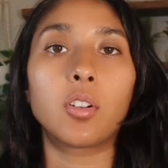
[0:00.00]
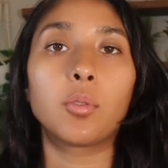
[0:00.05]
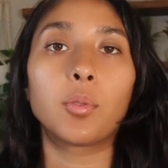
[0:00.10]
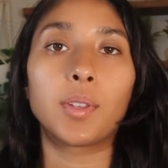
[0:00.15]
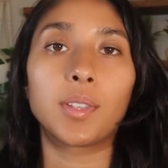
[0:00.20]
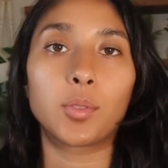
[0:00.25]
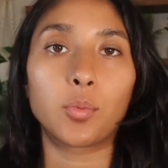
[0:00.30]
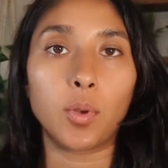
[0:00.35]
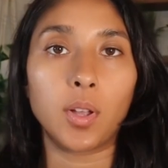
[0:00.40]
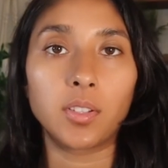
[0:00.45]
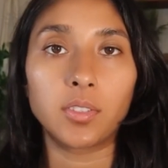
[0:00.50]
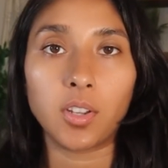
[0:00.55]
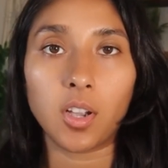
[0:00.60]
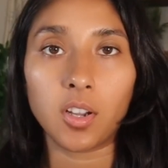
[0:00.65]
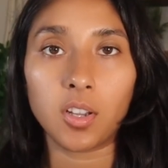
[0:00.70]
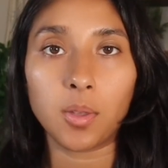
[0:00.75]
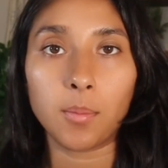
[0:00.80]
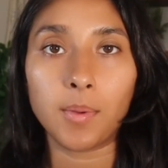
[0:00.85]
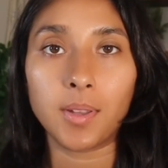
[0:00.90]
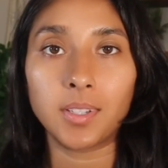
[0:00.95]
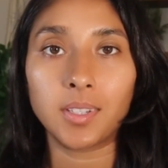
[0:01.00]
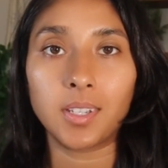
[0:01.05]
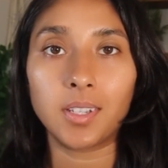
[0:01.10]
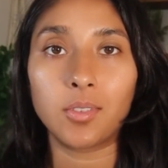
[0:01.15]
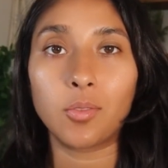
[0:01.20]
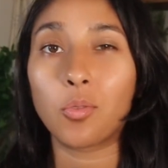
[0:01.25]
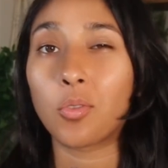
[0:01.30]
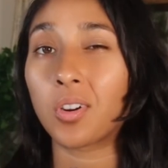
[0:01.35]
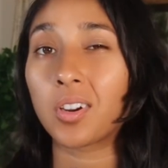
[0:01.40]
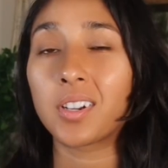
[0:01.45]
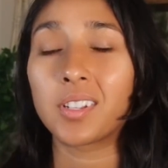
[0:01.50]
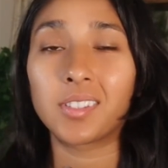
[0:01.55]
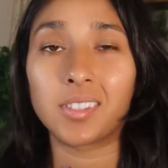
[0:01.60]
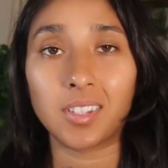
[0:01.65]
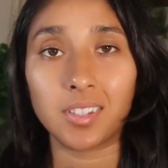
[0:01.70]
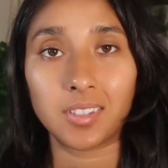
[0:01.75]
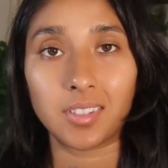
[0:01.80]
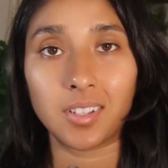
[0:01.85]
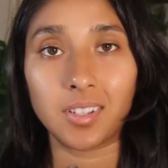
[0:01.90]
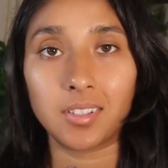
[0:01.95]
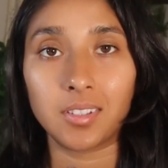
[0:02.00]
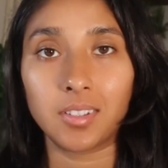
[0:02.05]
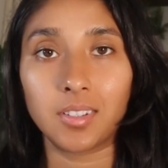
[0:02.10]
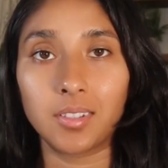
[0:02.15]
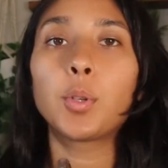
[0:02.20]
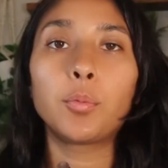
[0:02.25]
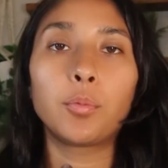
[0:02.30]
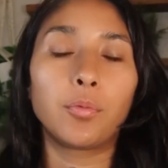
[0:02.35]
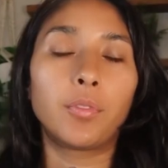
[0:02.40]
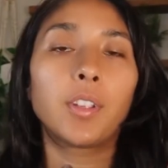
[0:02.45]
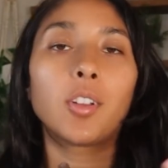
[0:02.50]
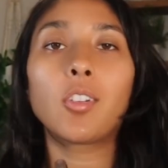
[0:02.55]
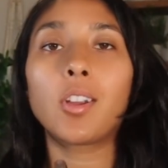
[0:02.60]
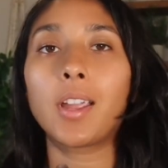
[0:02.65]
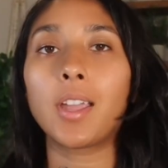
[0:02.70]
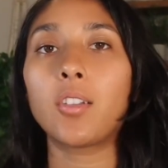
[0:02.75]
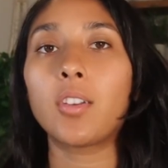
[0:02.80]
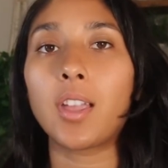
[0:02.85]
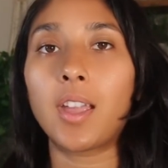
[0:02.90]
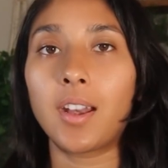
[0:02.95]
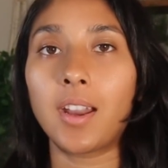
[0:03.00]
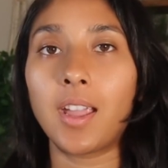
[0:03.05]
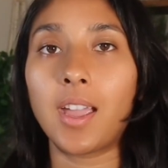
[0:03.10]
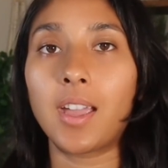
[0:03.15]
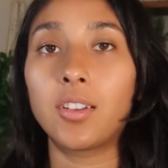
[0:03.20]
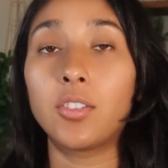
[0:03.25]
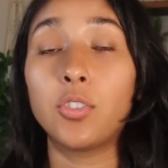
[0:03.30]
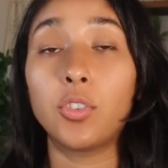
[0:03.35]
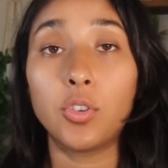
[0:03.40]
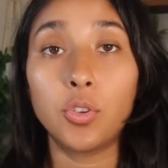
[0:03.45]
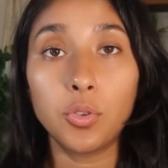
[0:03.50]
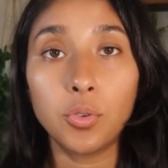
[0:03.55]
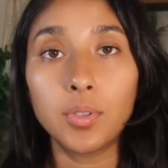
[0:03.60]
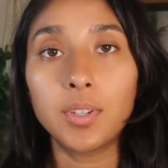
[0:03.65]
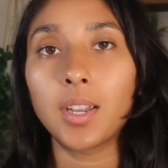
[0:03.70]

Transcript: always well documented or consistent. So figuring out how to add new